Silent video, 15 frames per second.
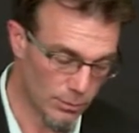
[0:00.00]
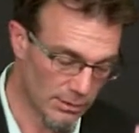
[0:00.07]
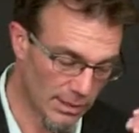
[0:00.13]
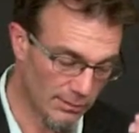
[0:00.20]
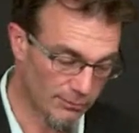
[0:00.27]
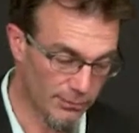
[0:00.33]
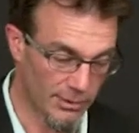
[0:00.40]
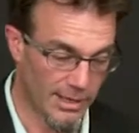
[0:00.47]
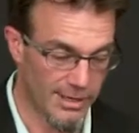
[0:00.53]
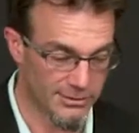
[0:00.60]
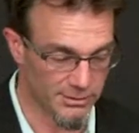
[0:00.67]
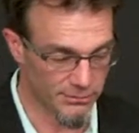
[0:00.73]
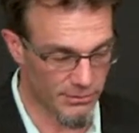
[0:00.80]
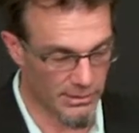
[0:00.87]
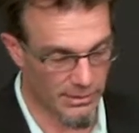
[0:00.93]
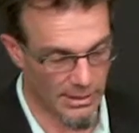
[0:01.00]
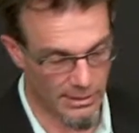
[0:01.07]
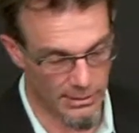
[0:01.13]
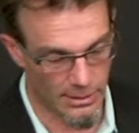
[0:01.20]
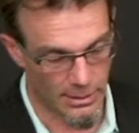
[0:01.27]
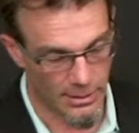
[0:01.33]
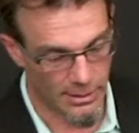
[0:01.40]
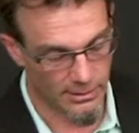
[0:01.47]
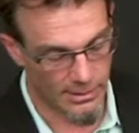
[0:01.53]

with that philosophy that